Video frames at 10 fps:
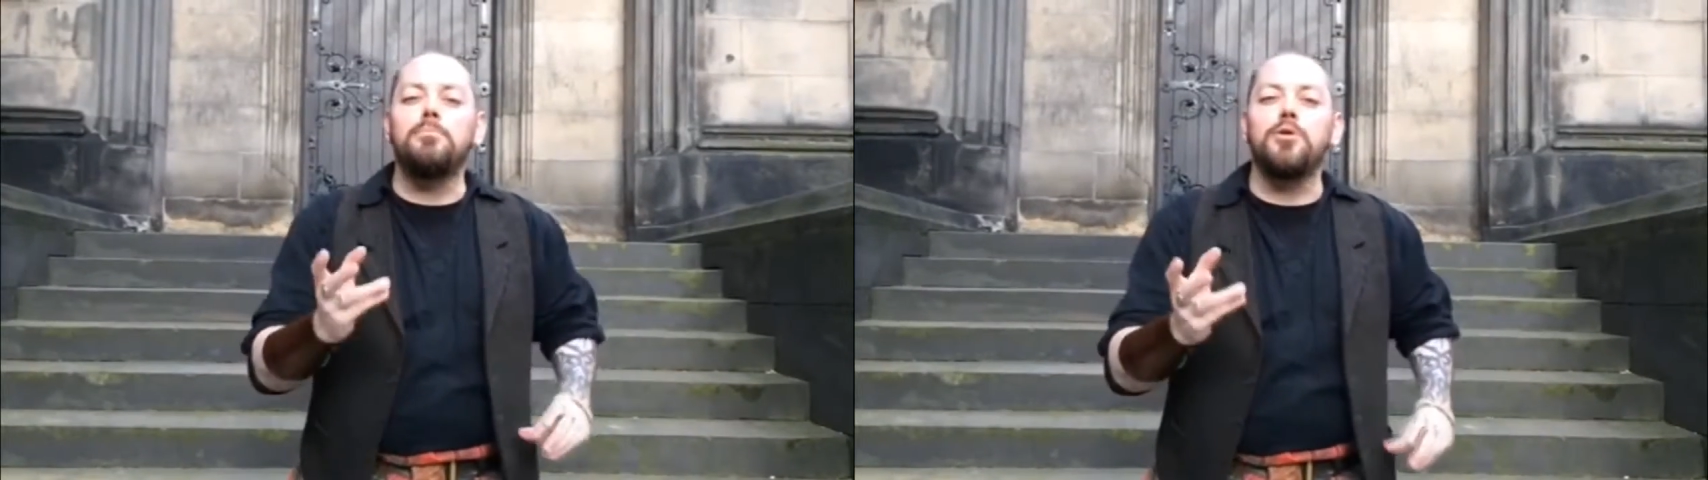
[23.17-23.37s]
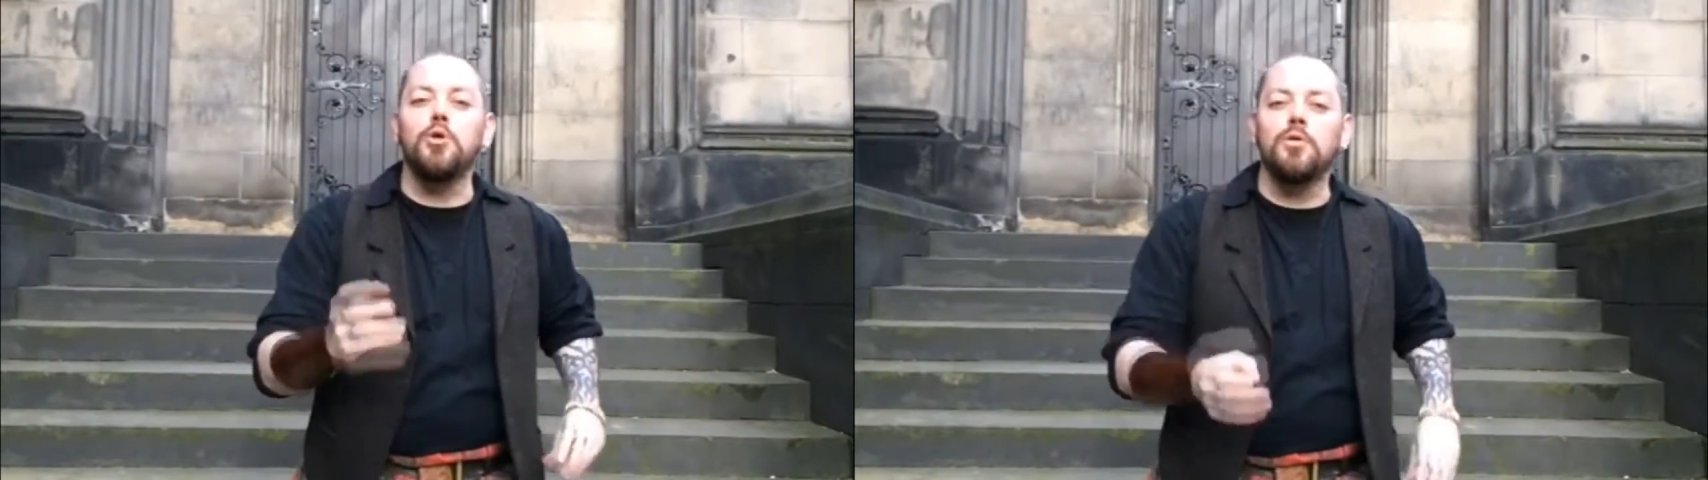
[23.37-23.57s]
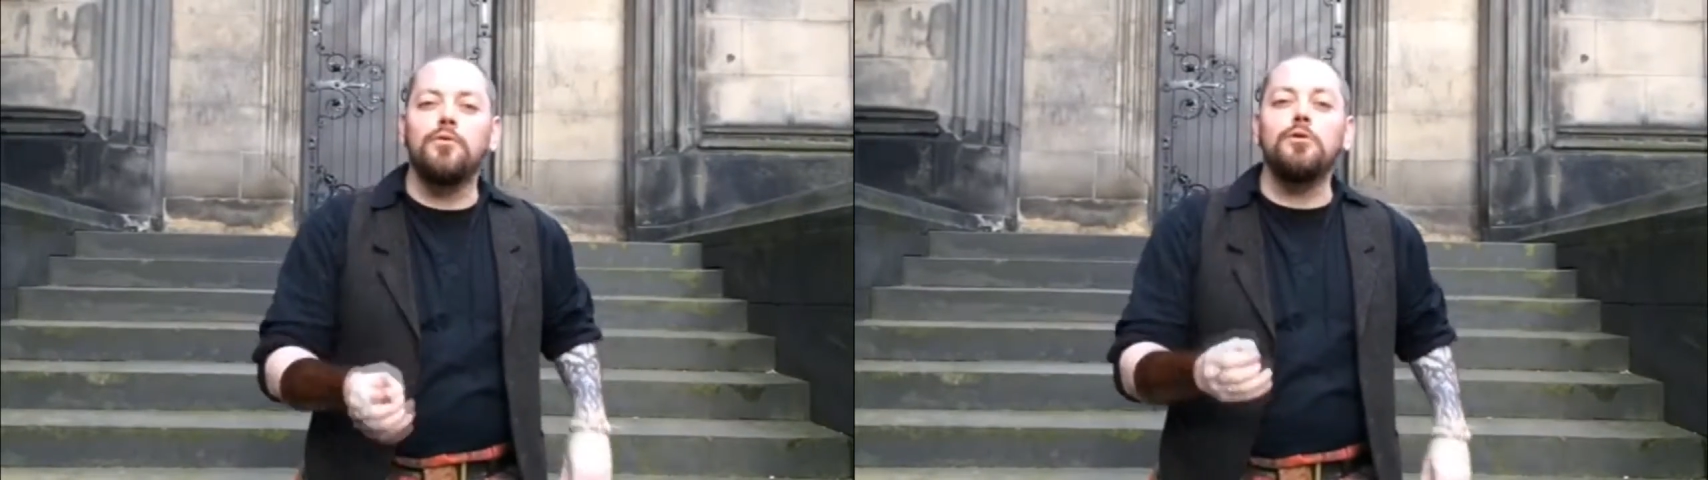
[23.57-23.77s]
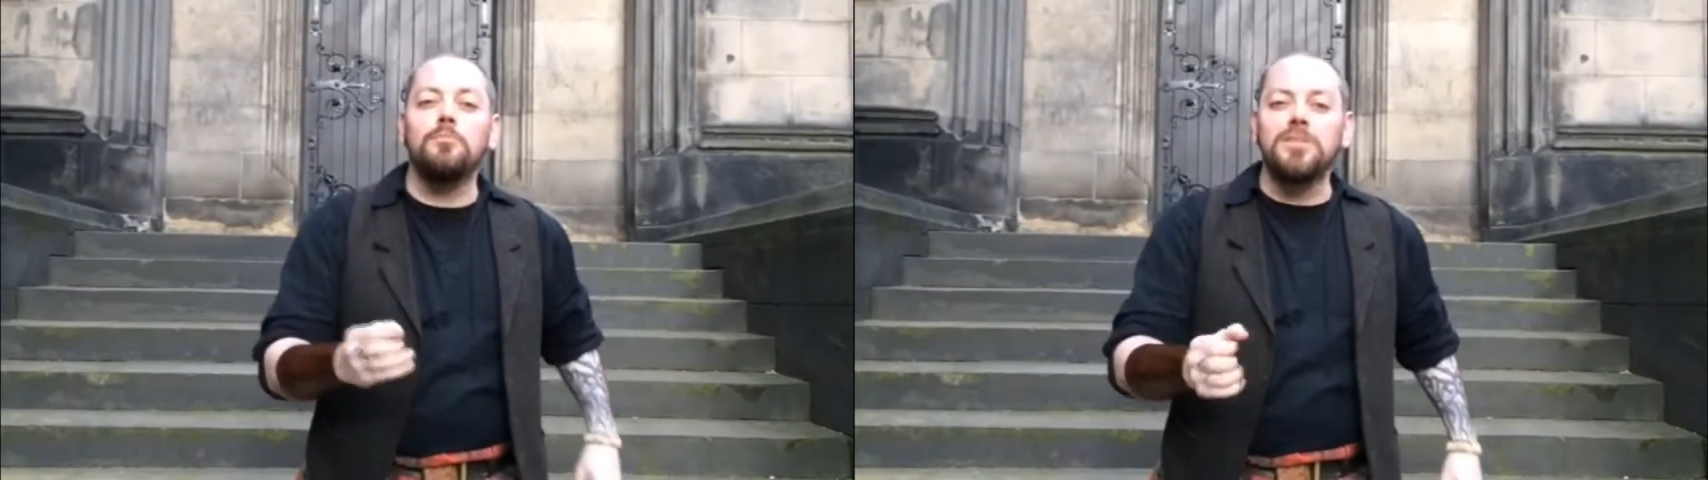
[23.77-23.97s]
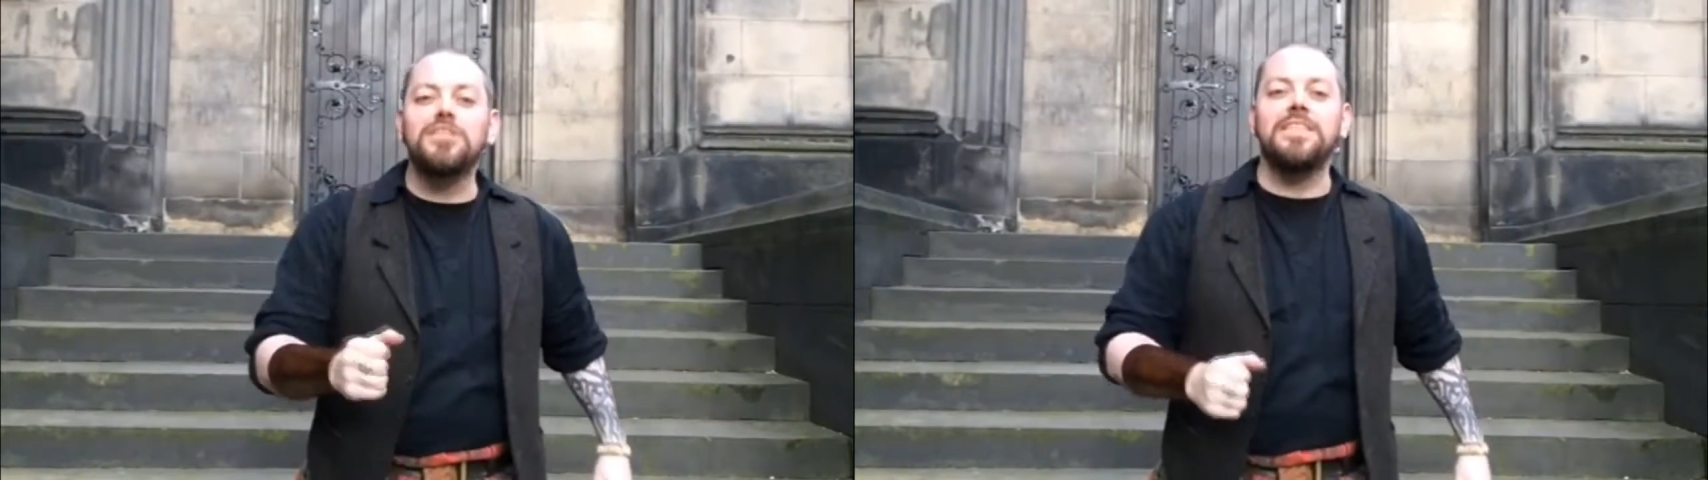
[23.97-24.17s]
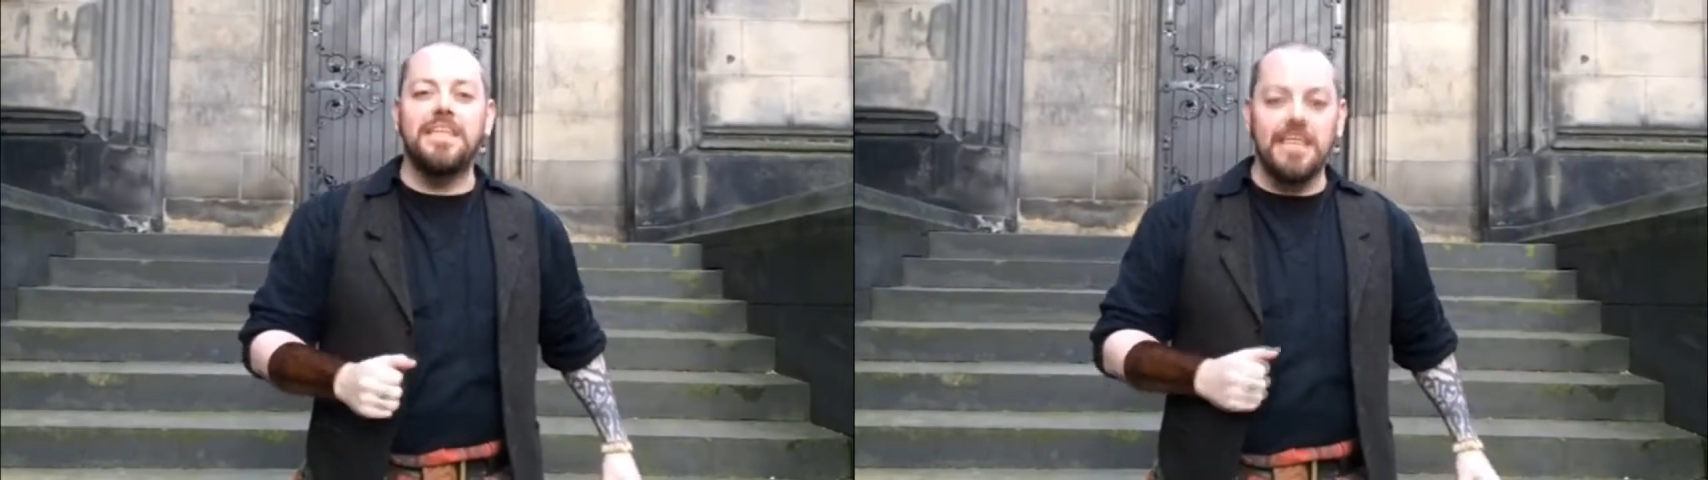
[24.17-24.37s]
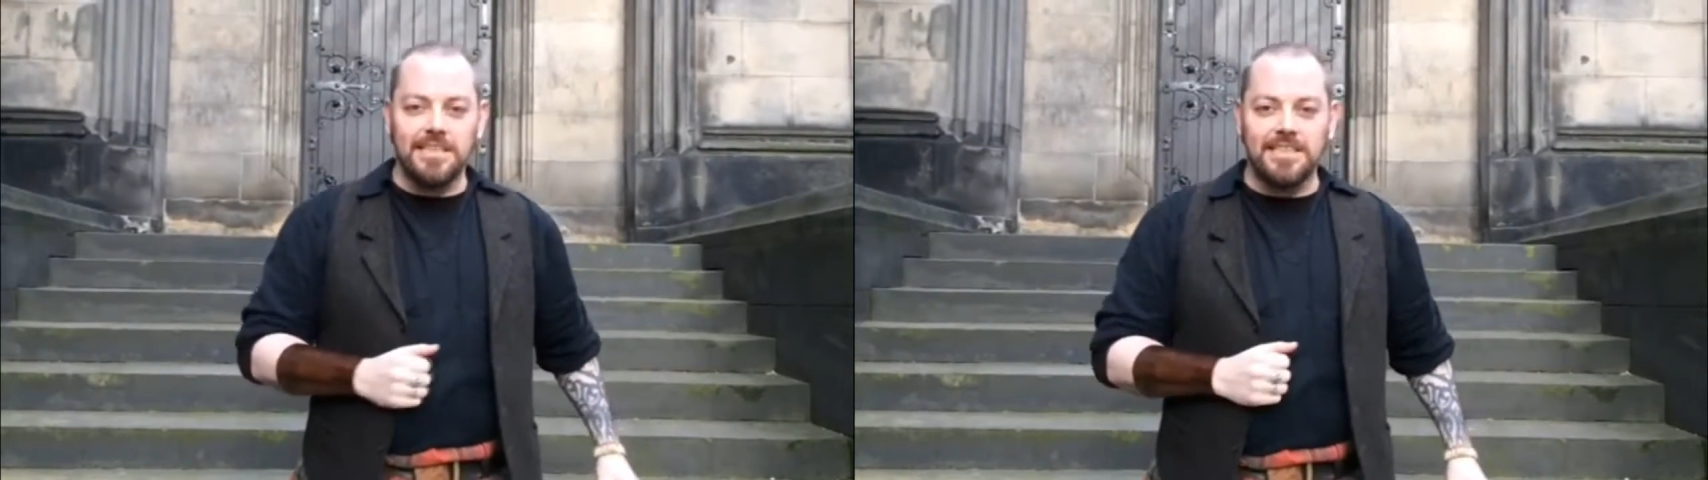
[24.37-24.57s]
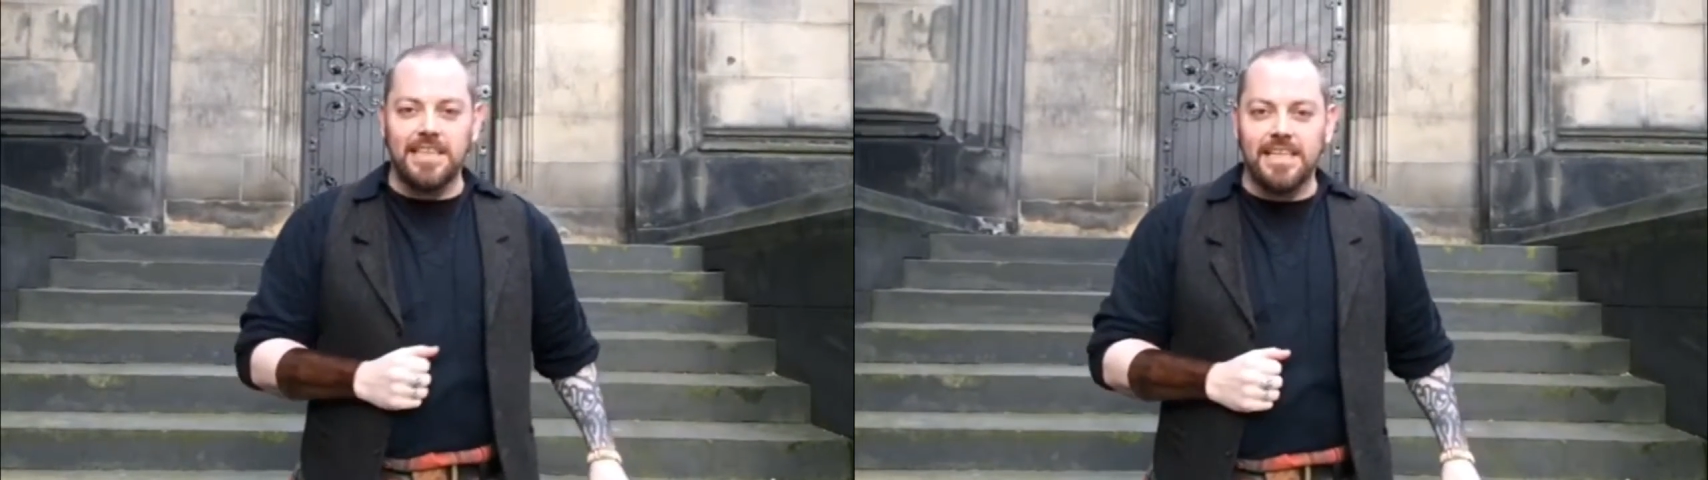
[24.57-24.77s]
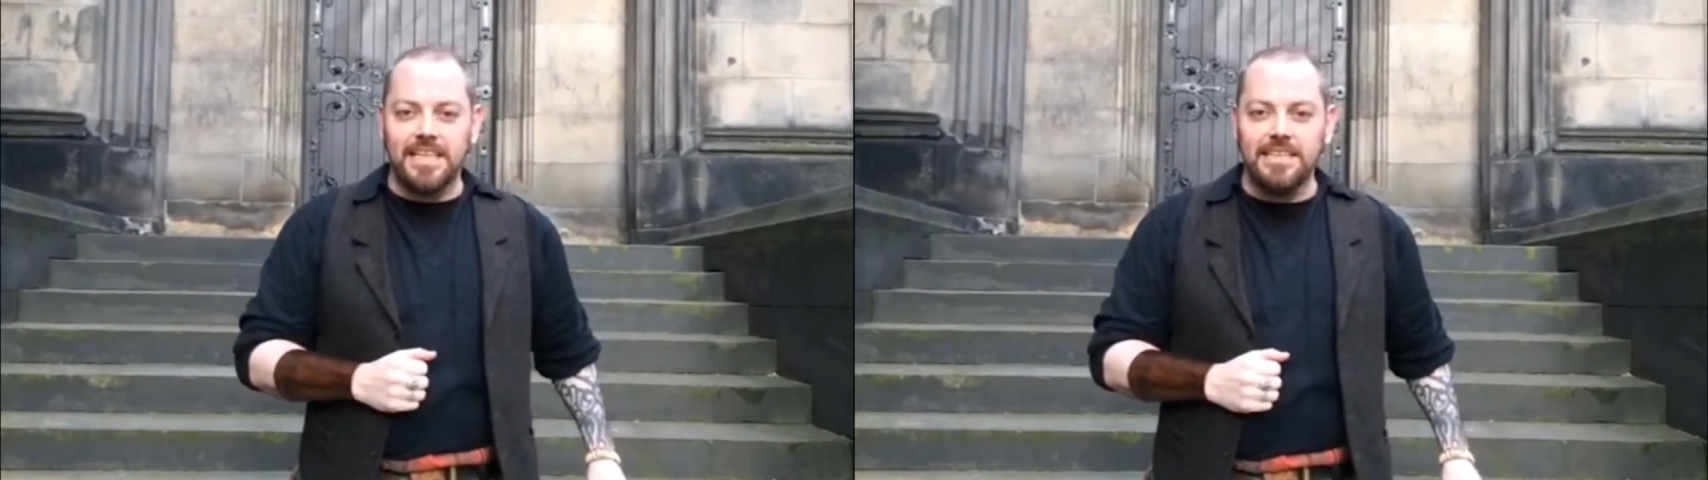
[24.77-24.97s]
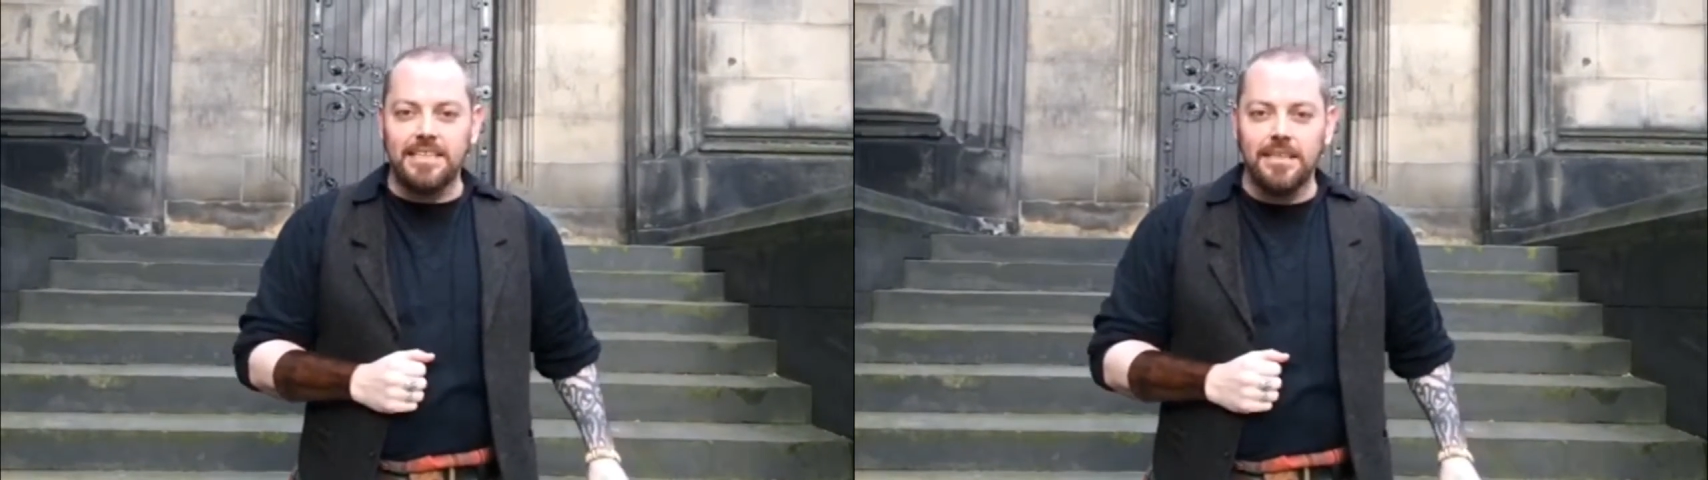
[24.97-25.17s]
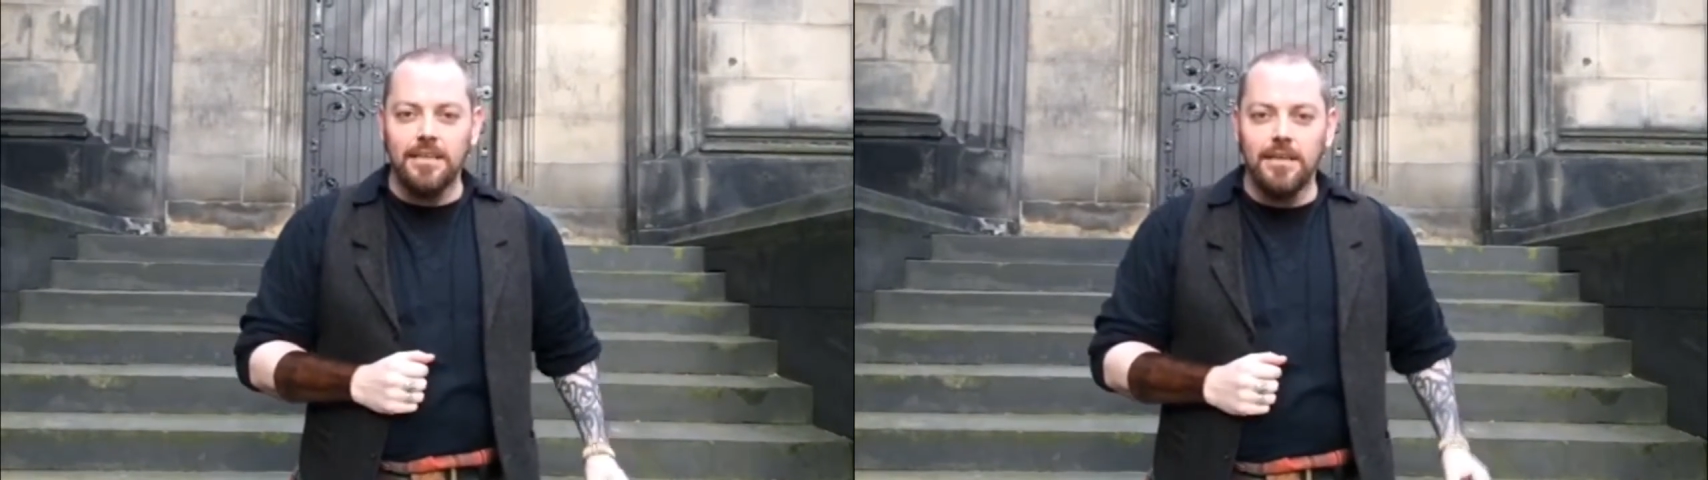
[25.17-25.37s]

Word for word: beautiful and mysterious cities.